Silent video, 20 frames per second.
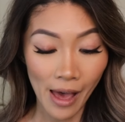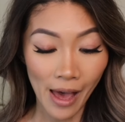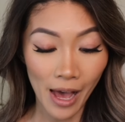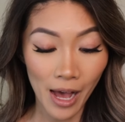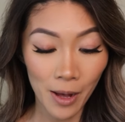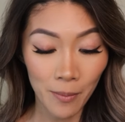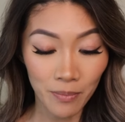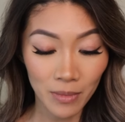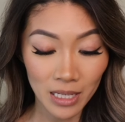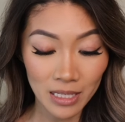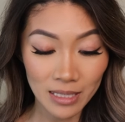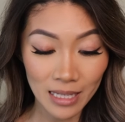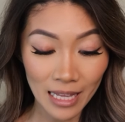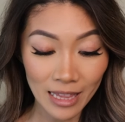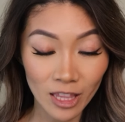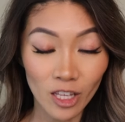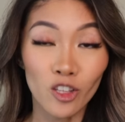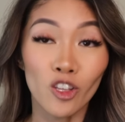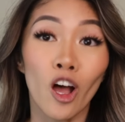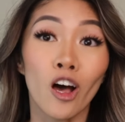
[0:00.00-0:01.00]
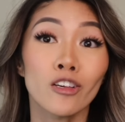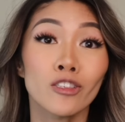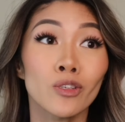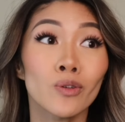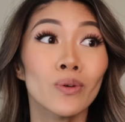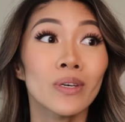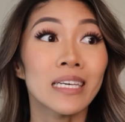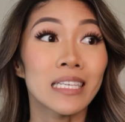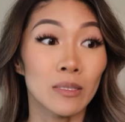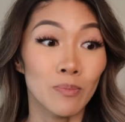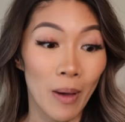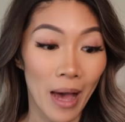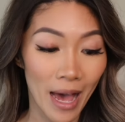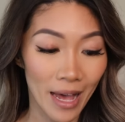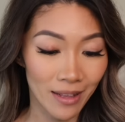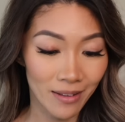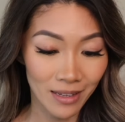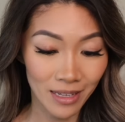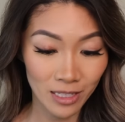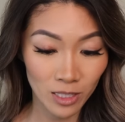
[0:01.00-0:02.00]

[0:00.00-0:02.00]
um, is that the nozzle is bad.